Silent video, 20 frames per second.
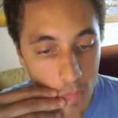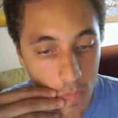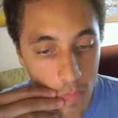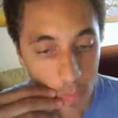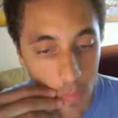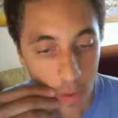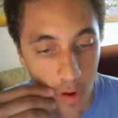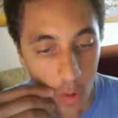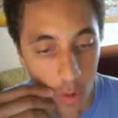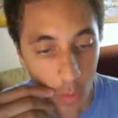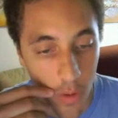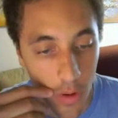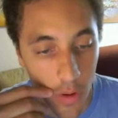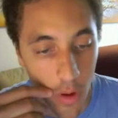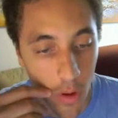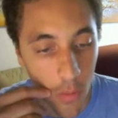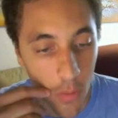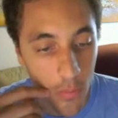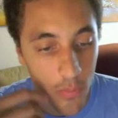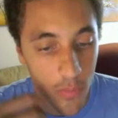There we
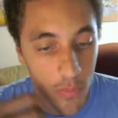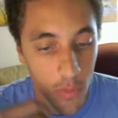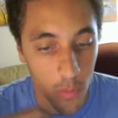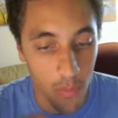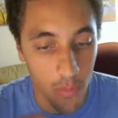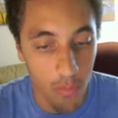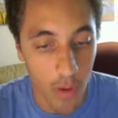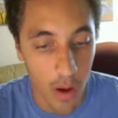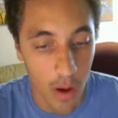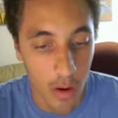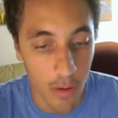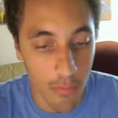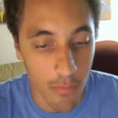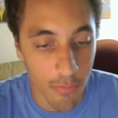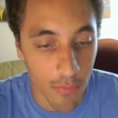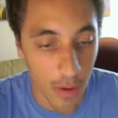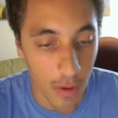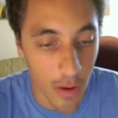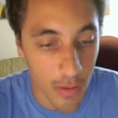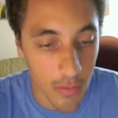go. So we've got our
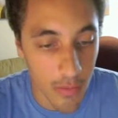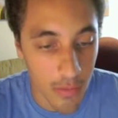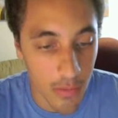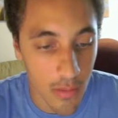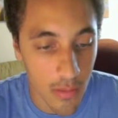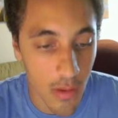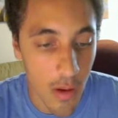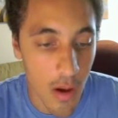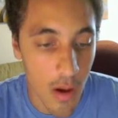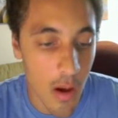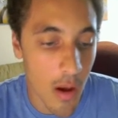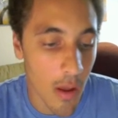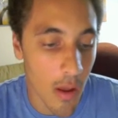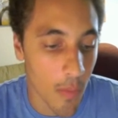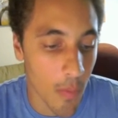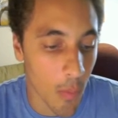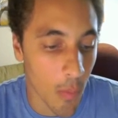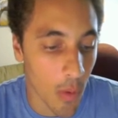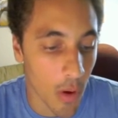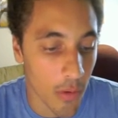fonts, and
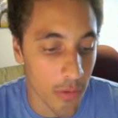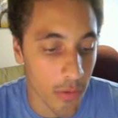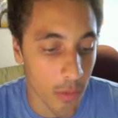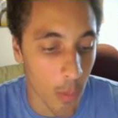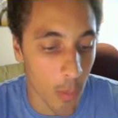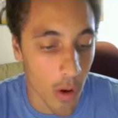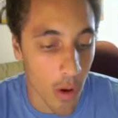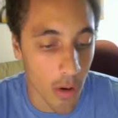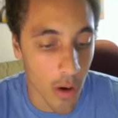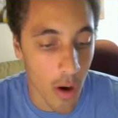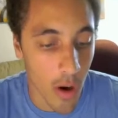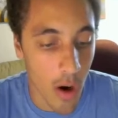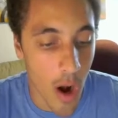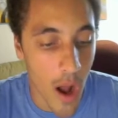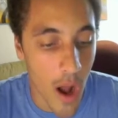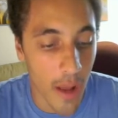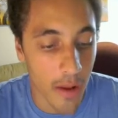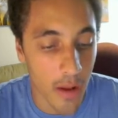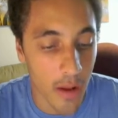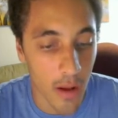then we also want our
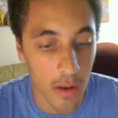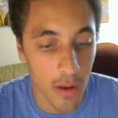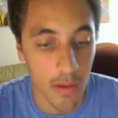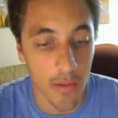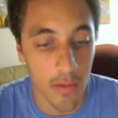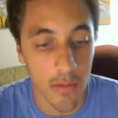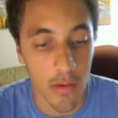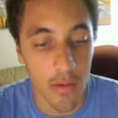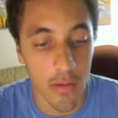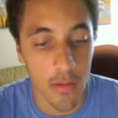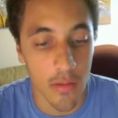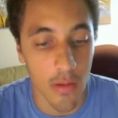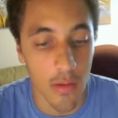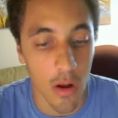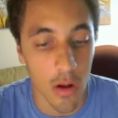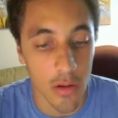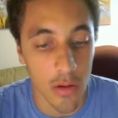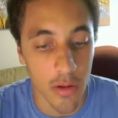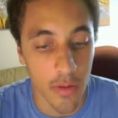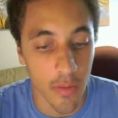icons
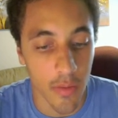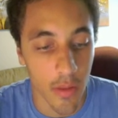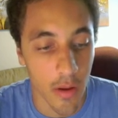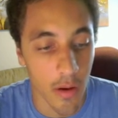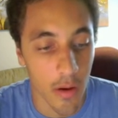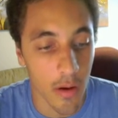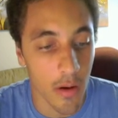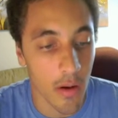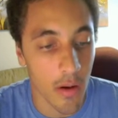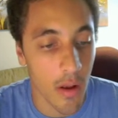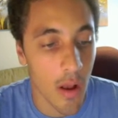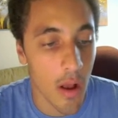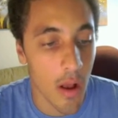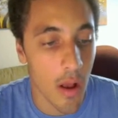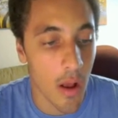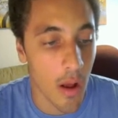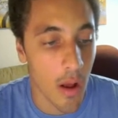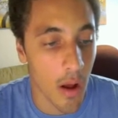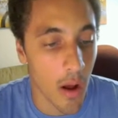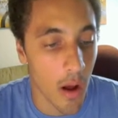installed in there.
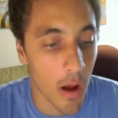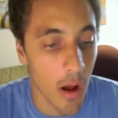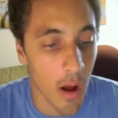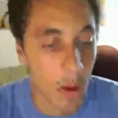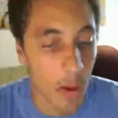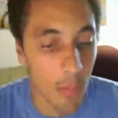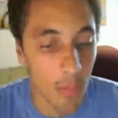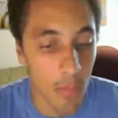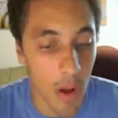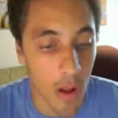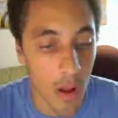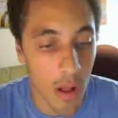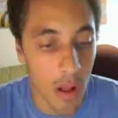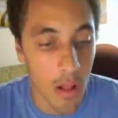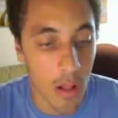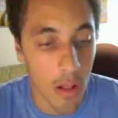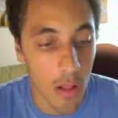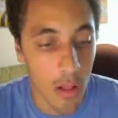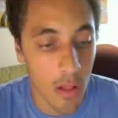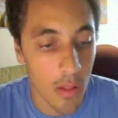
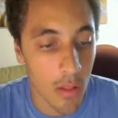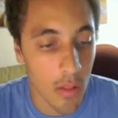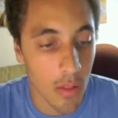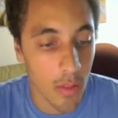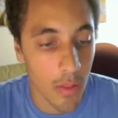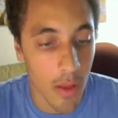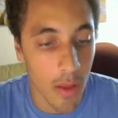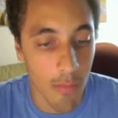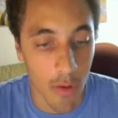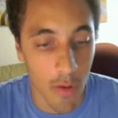They have a